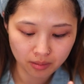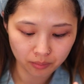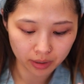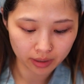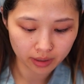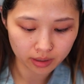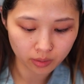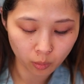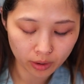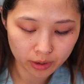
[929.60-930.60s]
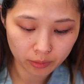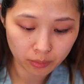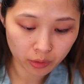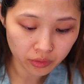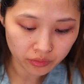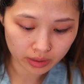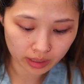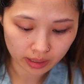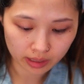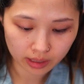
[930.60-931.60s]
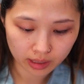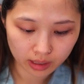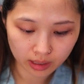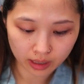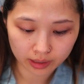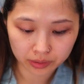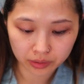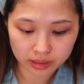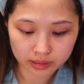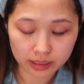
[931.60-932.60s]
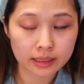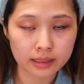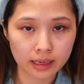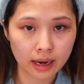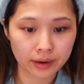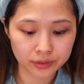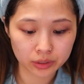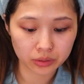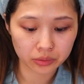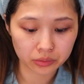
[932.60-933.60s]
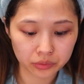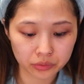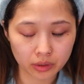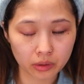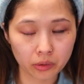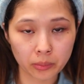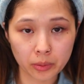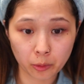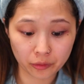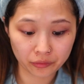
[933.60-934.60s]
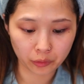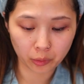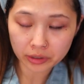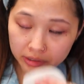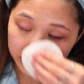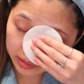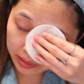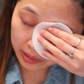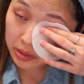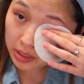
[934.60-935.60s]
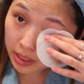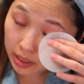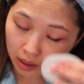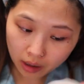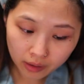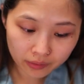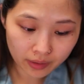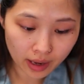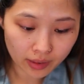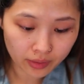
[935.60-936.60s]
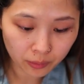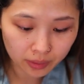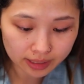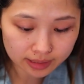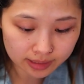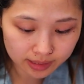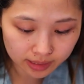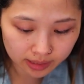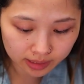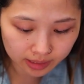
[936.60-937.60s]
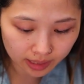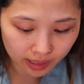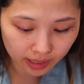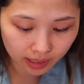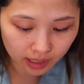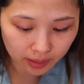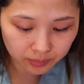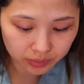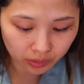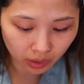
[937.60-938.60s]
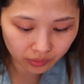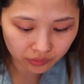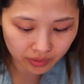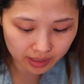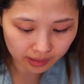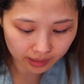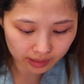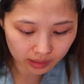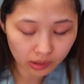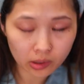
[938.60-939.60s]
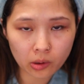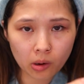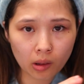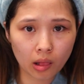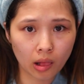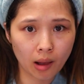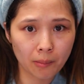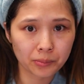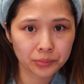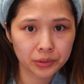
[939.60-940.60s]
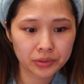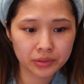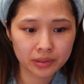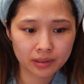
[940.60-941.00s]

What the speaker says: But when removing it, I noticed I did have to use a little bit more force to get it off. And then when I did, it comes off in like little clumps.